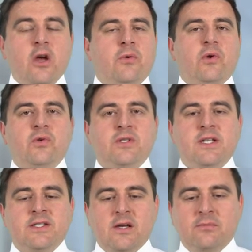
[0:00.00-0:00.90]
We always
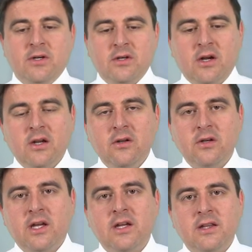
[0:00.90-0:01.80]
need someone kind of
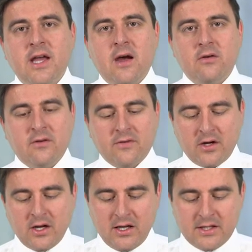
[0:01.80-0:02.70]
looking down on a
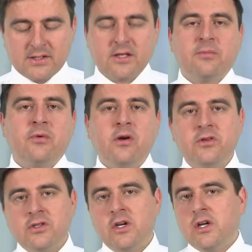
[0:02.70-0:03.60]
very holistic
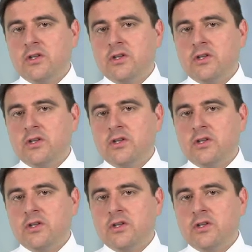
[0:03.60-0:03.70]
approach